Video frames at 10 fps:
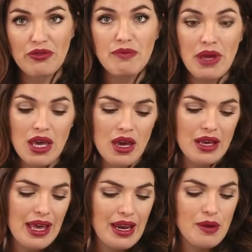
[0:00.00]
For me,
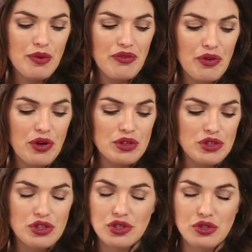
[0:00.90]
again, I prefer to
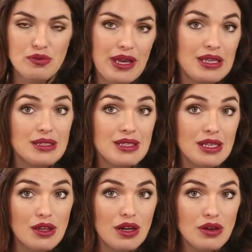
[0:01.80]
just do my
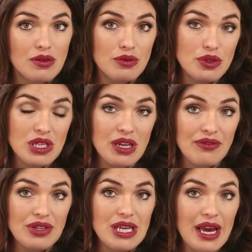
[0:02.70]
concealer routine
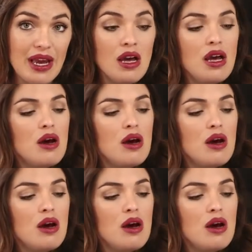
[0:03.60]
every day,